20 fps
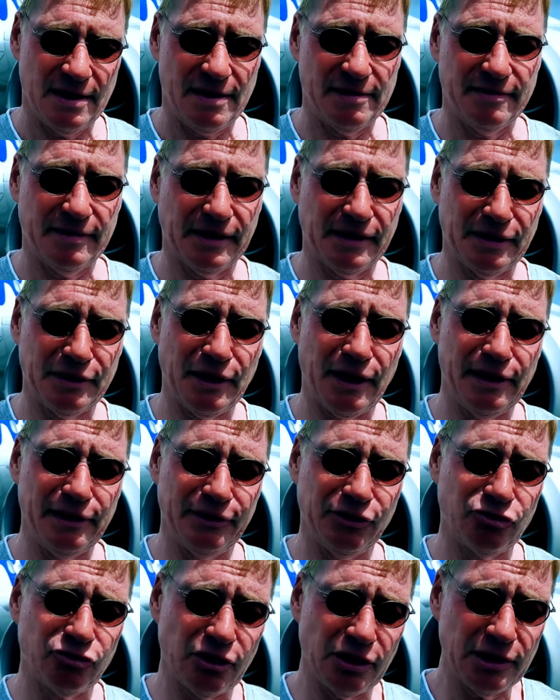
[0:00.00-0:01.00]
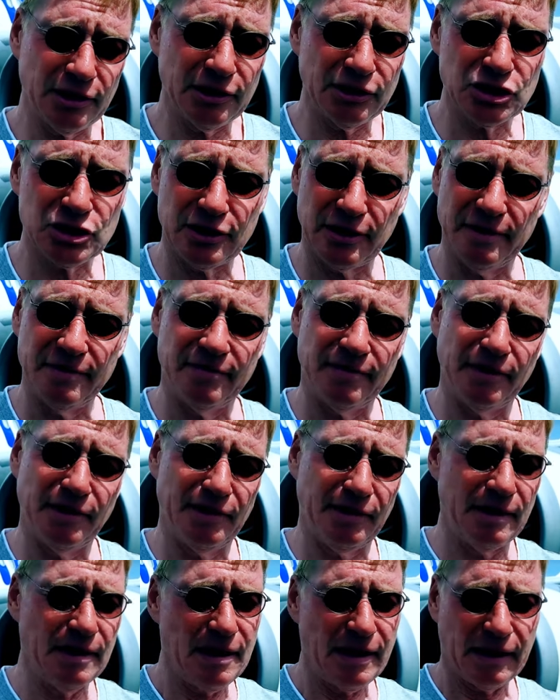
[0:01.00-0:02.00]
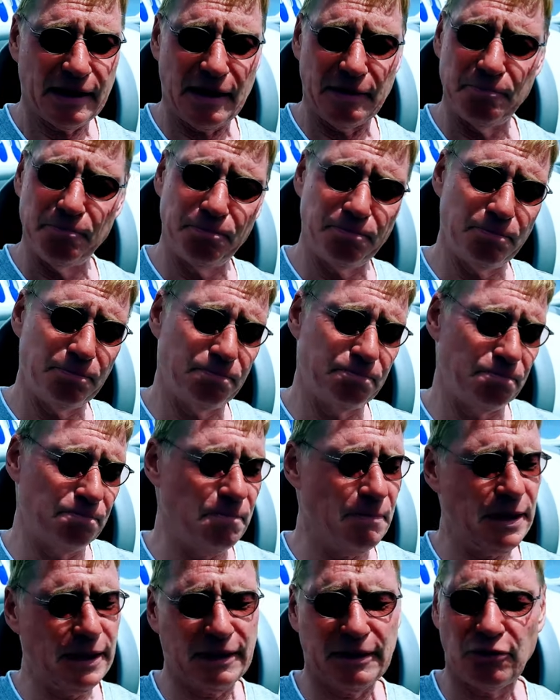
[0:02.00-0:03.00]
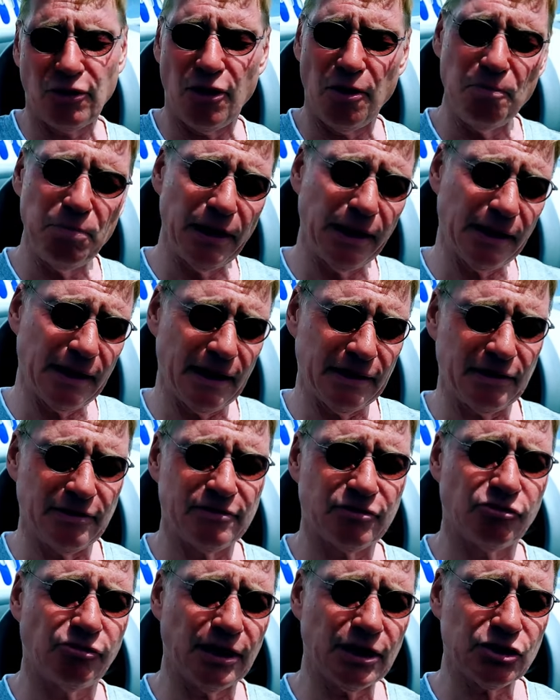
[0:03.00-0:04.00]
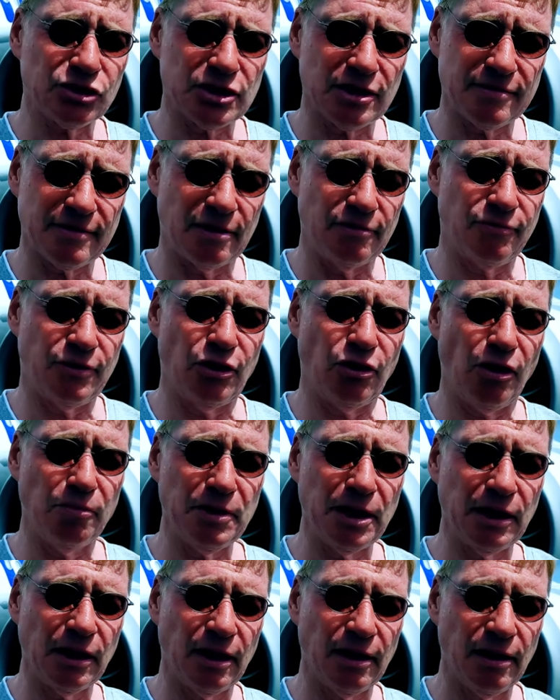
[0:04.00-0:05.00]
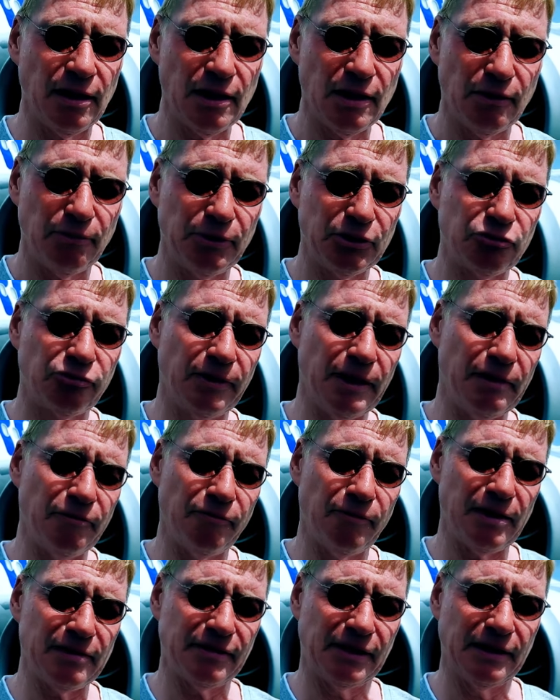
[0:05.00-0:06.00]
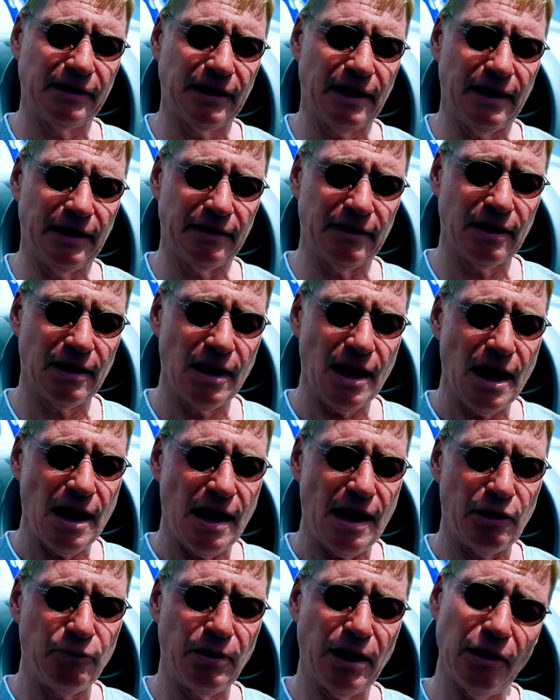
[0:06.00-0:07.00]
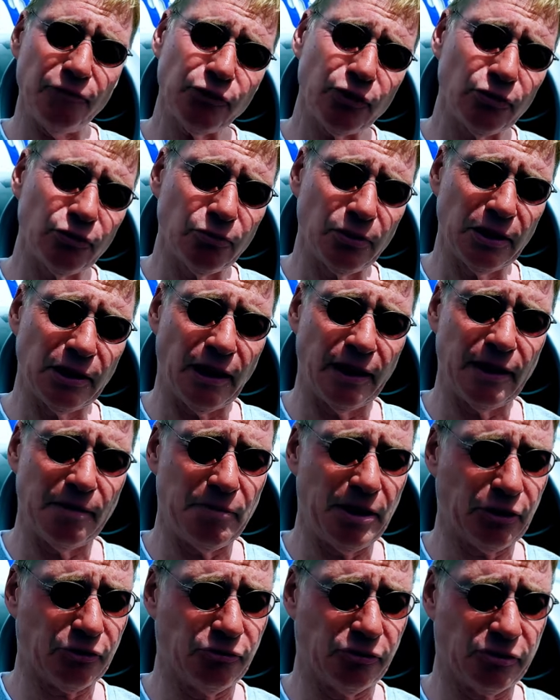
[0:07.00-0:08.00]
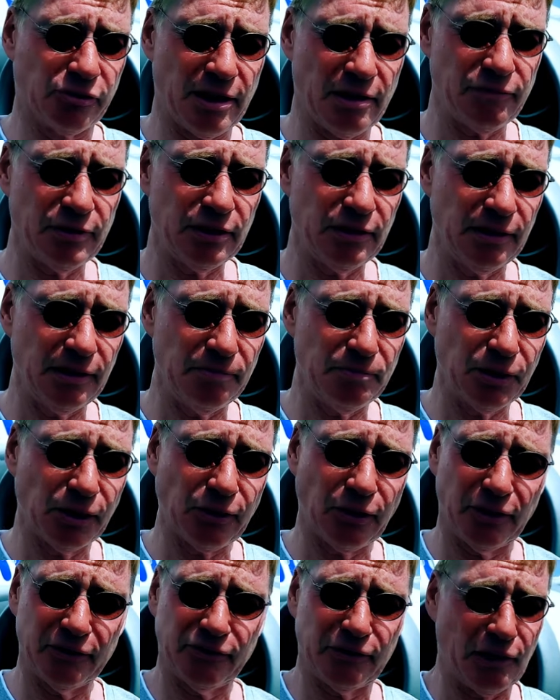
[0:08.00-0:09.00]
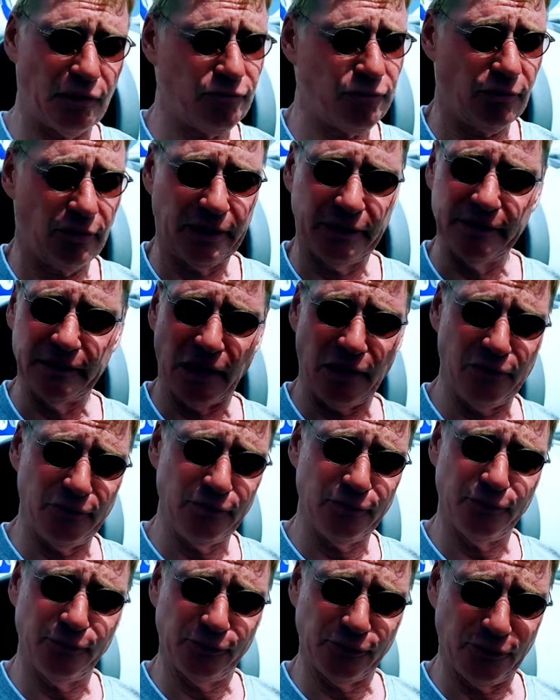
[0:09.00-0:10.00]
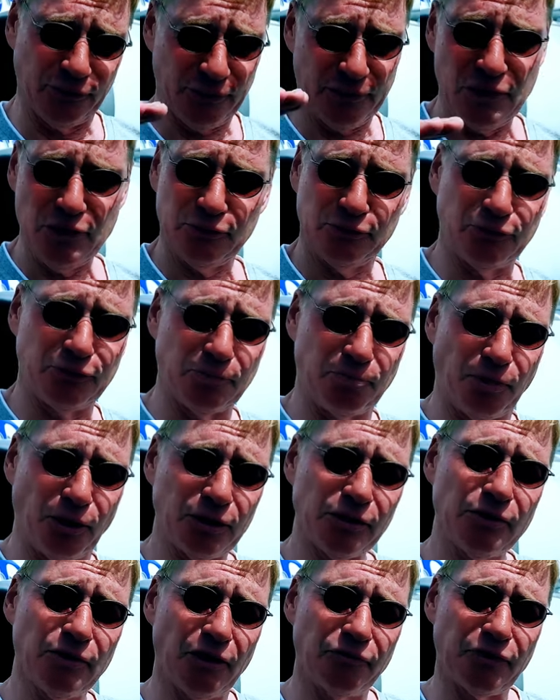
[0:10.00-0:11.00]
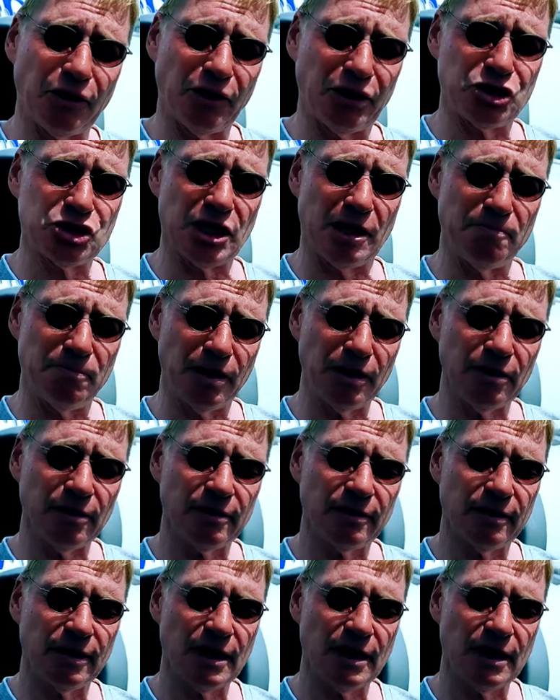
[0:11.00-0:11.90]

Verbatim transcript: and they get highly charged and they can make complicated structures and phenomena which we investigate. And we have to do it under microgravity because they are falling down to the, to the bottom of our chamber.